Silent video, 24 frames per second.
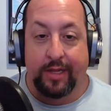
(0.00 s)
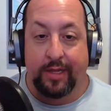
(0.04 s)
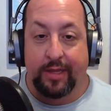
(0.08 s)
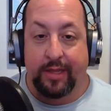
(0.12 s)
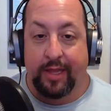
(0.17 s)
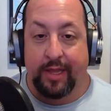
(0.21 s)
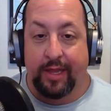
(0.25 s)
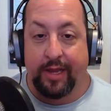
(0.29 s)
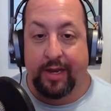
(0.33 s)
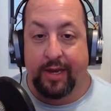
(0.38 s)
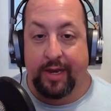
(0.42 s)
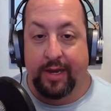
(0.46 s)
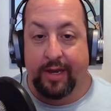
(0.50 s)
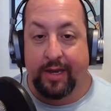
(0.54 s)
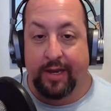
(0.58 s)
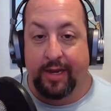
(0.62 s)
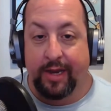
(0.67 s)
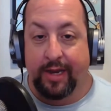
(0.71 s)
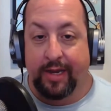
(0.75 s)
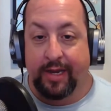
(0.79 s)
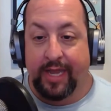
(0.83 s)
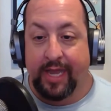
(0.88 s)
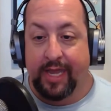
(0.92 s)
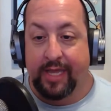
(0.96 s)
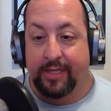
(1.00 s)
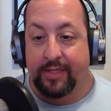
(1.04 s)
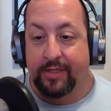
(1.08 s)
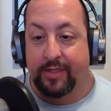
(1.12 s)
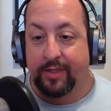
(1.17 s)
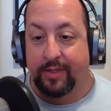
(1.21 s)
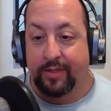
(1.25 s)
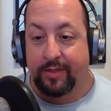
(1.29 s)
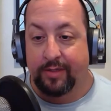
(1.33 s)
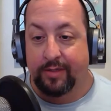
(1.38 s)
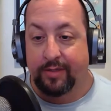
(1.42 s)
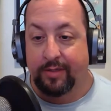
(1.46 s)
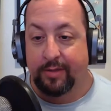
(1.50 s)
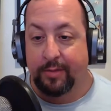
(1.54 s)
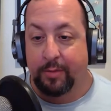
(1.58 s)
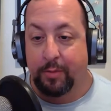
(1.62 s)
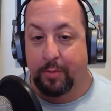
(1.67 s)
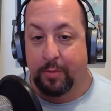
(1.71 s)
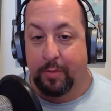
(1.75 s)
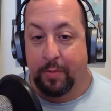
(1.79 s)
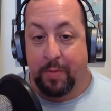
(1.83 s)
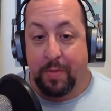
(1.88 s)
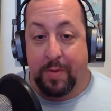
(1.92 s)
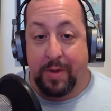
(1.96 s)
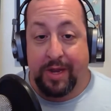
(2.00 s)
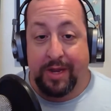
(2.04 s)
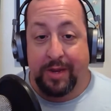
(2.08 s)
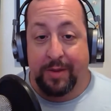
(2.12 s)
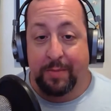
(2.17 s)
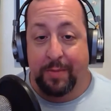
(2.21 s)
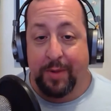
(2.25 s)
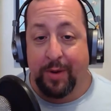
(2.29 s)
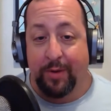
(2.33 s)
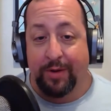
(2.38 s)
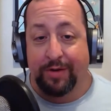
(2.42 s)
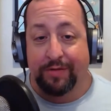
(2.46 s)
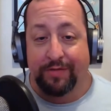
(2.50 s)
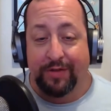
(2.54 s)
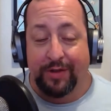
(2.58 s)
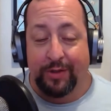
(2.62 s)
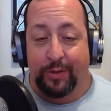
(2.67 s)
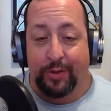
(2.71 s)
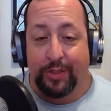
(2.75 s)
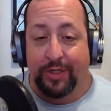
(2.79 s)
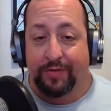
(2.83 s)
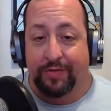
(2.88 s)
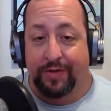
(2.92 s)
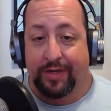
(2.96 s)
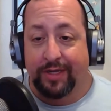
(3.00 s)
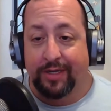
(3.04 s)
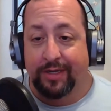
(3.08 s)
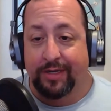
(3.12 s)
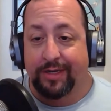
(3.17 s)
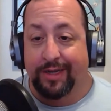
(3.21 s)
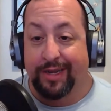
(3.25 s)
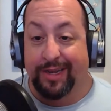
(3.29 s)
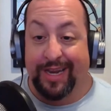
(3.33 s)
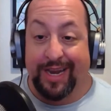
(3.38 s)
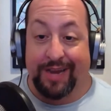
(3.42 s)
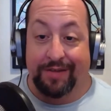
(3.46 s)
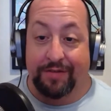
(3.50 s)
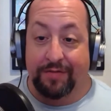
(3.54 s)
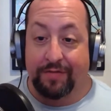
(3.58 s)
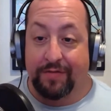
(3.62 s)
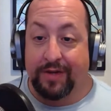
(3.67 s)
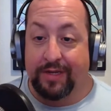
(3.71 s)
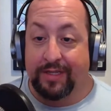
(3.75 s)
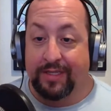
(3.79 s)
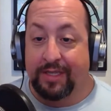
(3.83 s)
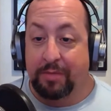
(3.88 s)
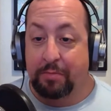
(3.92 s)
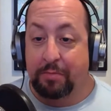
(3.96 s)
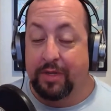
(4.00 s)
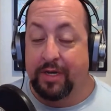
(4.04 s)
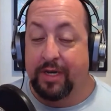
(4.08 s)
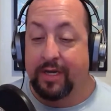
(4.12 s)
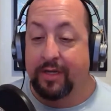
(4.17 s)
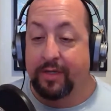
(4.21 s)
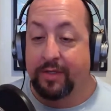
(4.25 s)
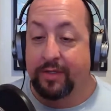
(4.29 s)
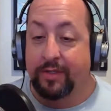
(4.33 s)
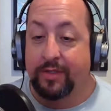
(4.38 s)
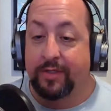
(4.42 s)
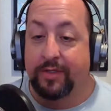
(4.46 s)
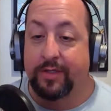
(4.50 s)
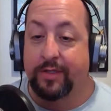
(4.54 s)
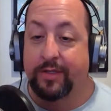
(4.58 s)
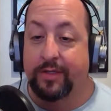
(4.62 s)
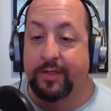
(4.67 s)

then I cancel my reviews of it and I have to find something else.